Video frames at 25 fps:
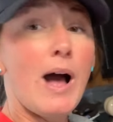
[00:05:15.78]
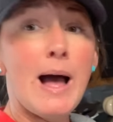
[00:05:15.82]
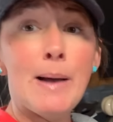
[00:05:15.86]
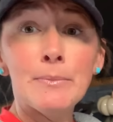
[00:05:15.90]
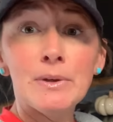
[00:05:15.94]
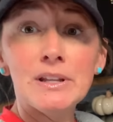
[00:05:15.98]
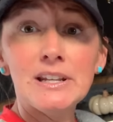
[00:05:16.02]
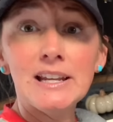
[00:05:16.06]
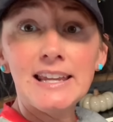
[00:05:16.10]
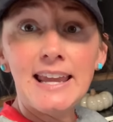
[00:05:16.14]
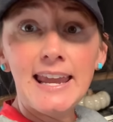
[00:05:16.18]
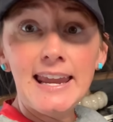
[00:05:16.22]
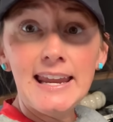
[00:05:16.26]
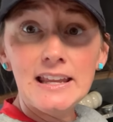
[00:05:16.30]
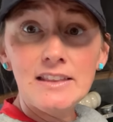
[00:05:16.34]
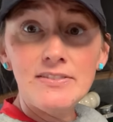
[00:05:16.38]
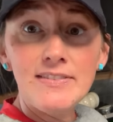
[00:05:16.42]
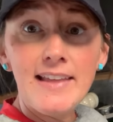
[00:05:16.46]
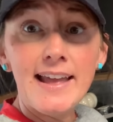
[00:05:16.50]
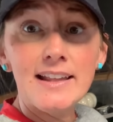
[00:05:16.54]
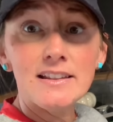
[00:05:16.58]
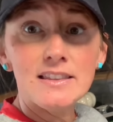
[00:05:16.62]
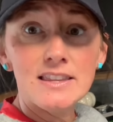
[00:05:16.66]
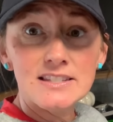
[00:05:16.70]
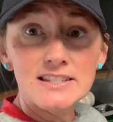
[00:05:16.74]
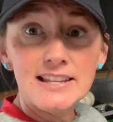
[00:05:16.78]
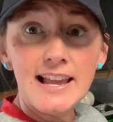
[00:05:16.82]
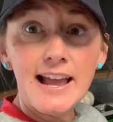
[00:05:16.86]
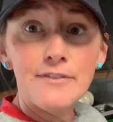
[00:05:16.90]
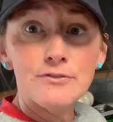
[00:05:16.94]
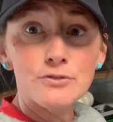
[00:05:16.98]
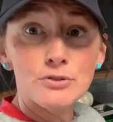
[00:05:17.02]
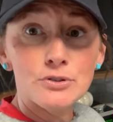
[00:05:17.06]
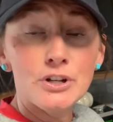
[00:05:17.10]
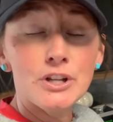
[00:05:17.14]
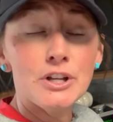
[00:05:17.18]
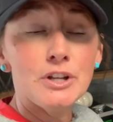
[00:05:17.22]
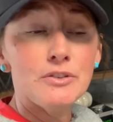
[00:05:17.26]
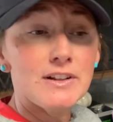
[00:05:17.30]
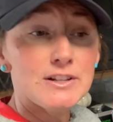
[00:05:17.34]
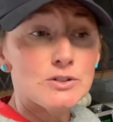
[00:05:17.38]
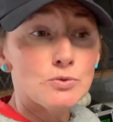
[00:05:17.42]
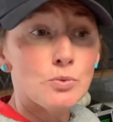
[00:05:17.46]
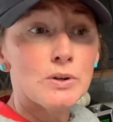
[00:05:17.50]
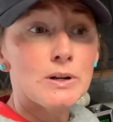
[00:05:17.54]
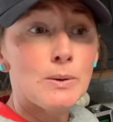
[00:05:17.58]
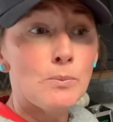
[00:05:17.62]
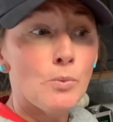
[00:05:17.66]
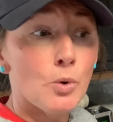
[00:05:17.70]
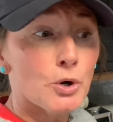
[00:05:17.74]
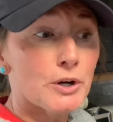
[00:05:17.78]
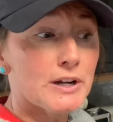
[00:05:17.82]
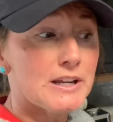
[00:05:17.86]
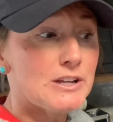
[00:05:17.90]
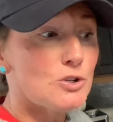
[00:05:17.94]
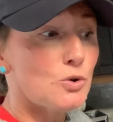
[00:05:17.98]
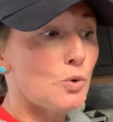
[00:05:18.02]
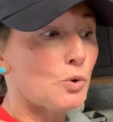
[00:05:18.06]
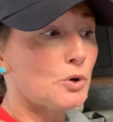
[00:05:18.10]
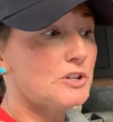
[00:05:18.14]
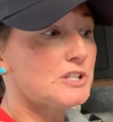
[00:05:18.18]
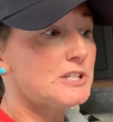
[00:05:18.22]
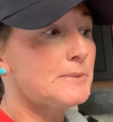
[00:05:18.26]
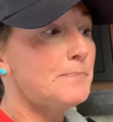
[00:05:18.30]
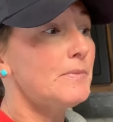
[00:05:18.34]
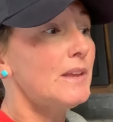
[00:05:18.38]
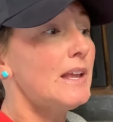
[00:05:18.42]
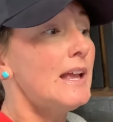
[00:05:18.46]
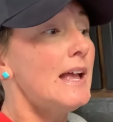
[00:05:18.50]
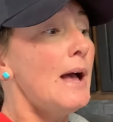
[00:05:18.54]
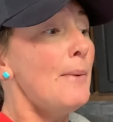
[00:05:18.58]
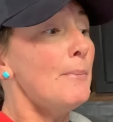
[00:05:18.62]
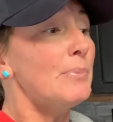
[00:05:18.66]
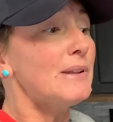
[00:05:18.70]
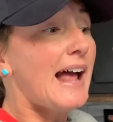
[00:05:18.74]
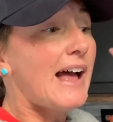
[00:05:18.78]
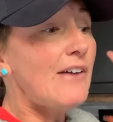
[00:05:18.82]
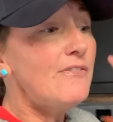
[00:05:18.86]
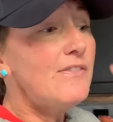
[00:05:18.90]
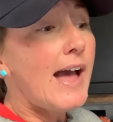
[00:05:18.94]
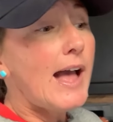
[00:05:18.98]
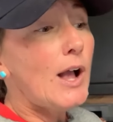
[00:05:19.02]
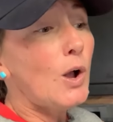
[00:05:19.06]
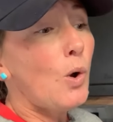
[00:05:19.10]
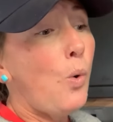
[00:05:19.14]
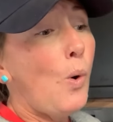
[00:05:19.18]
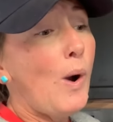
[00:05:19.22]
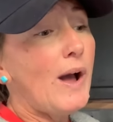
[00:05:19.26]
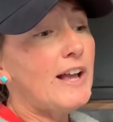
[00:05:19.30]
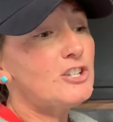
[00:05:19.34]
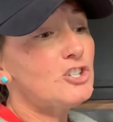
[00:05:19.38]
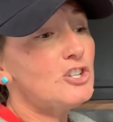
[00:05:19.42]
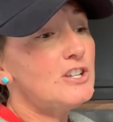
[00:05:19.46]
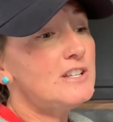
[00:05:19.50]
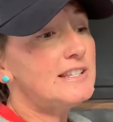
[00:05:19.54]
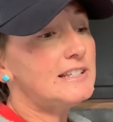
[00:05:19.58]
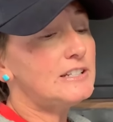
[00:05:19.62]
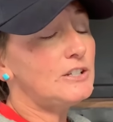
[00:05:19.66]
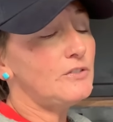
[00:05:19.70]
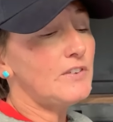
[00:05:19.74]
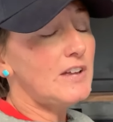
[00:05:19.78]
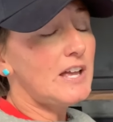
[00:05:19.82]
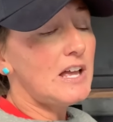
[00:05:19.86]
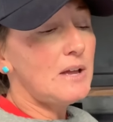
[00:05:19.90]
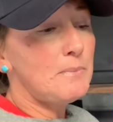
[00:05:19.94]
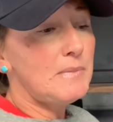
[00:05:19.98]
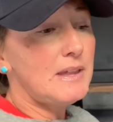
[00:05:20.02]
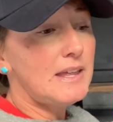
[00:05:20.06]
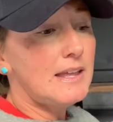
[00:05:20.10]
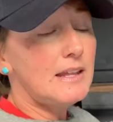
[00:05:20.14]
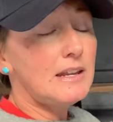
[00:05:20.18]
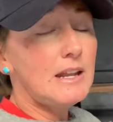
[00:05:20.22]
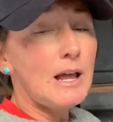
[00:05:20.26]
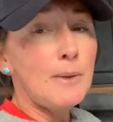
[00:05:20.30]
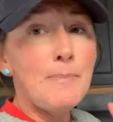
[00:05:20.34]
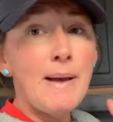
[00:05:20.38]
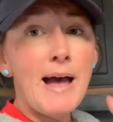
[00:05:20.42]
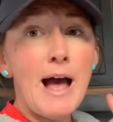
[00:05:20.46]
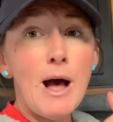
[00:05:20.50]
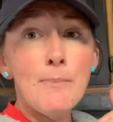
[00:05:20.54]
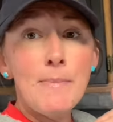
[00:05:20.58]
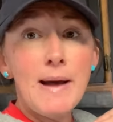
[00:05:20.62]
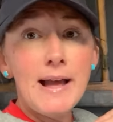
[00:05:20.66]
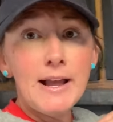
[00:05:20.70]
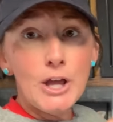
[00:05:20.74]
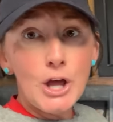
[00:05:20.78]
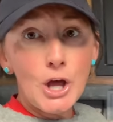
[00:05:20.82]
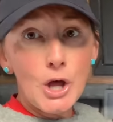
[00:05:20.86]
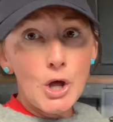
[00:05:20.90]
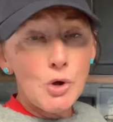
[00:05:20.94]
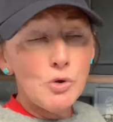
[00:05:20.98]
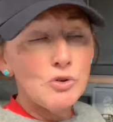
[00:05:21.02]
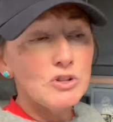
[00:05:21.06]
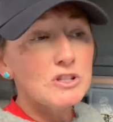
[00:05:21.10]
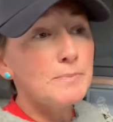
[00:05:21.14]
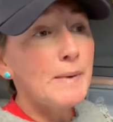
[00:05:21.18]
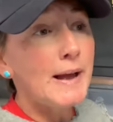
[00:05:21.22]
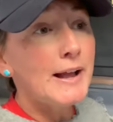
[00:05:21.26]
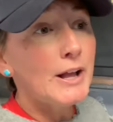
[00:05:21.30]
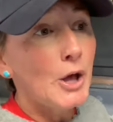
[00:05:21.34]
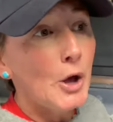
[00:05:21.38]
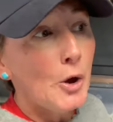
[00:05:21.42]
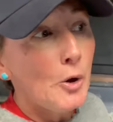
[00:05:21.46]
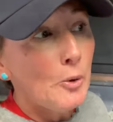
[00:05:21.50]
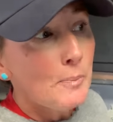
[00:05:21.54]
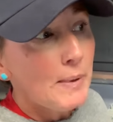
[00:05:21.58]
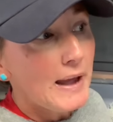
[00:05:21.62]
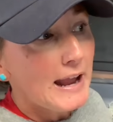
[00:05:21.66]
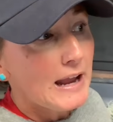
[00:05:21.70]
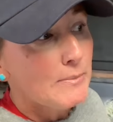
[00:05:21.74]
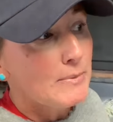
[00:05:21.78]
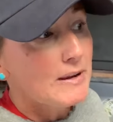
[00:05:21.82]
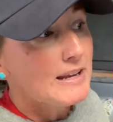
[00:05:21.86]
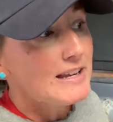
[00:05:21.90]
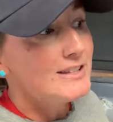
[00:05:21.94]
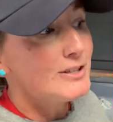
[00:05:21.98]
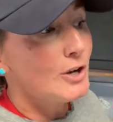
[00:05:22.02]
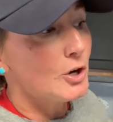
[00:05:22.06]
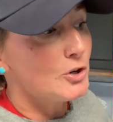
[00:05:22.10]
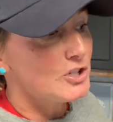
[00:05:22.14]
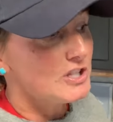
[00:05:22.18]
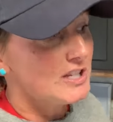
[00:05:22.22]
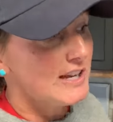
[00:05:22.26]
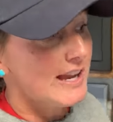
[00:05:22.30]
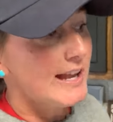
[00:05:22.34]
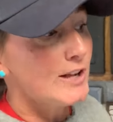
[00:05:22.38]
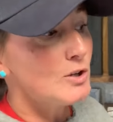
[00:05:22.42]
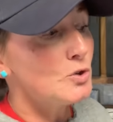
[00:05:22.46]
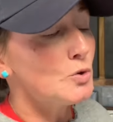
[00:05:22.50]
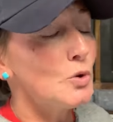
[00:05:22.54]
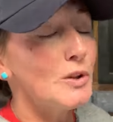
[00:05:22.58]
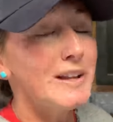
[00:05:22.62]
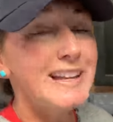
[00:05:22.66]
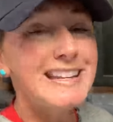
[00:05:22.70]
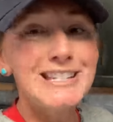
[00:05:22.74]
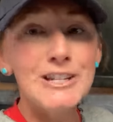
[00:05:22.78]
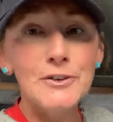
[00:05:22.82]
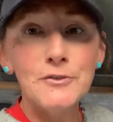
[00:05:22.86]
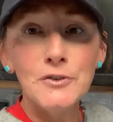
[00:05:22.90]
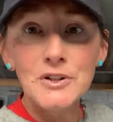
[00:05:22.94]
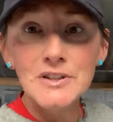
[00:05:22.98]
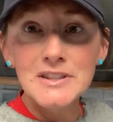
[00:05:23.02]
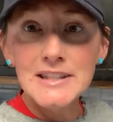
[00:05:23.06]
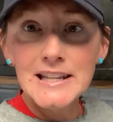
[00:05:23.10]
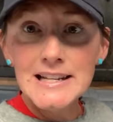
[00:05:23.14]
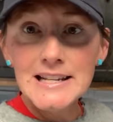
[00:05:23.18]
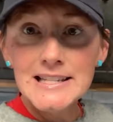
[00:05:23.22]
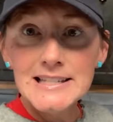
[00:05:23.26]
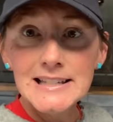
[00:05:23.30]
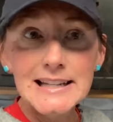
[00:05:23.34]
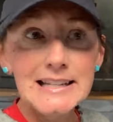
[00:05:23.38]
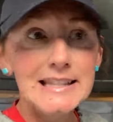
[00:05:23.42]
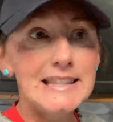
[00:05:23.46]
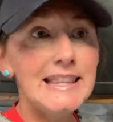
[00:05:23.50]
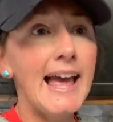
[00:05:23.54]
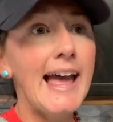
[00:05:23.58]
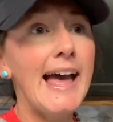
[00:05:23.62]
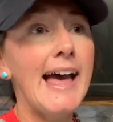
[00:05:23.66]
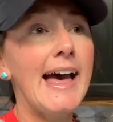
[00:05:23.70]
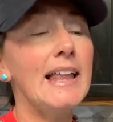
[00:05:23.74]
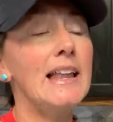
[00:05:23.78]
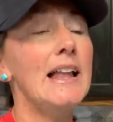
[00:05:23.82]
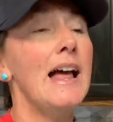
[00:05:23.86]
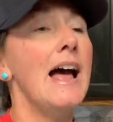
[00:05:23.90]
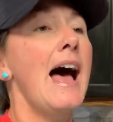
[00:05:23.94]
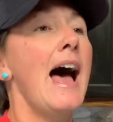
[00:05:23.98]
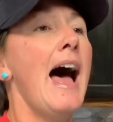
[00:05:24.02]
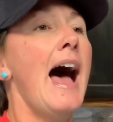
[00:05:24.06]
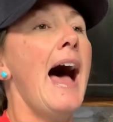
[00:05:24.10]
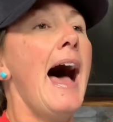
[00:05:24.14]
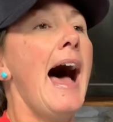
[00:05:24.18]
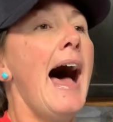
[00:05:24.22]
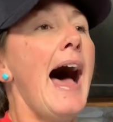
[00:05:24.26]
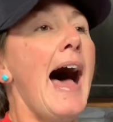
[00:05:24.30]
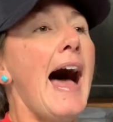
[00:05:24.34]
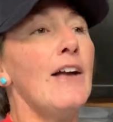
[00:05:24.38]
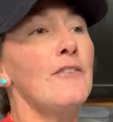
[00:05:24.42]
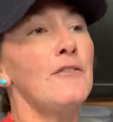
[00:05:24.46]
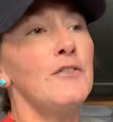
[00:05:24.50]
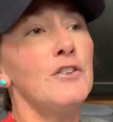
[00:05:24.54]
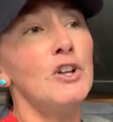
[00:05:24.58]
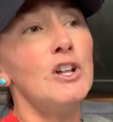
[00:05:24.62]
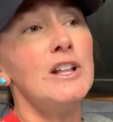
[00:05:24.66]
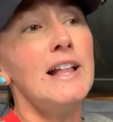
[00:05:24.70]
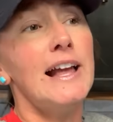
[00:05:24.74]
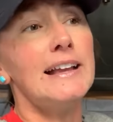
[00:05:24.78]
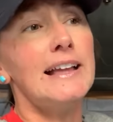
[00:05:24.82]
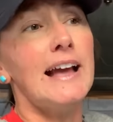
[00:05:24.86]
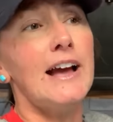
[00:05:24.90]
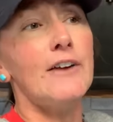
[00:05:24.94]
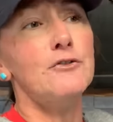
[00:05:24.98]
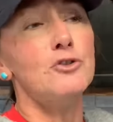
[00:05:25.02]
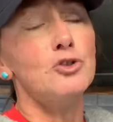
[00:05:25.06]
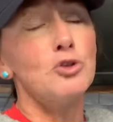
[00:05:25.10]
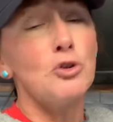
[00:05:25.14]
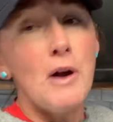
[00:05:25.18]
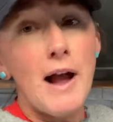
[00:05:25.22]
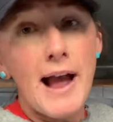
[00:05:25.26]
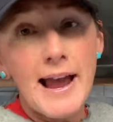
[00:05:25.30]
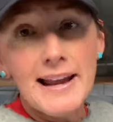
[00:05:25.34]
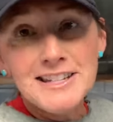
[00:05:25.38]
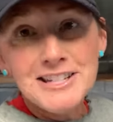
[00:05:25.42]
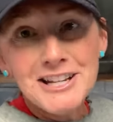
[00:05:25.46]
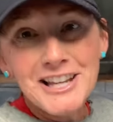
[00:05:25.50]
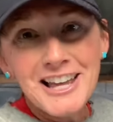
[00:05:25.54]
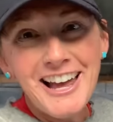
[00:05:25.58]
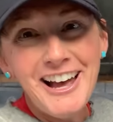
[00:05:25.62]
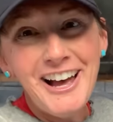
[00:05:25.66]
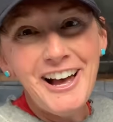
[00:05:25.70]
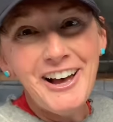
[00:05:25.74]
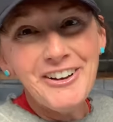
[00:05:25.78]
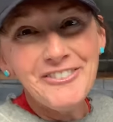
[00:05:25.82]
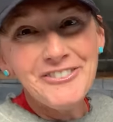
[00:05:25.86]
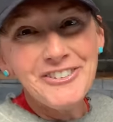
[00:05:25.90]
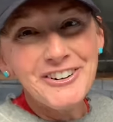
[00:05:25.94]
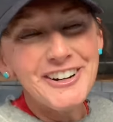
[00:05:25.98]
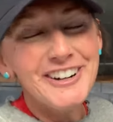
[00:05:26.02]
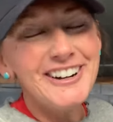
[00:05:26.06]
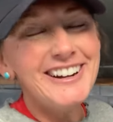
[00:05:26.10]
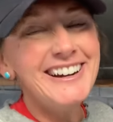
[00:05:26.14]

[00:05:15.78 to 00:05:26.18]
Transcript: I'm going to can that this afternoon. That's what I'm working towards. But I've got questions that have come in about my goats, my goat babies, our schedule, and different things like that. I feel like I've tried to cover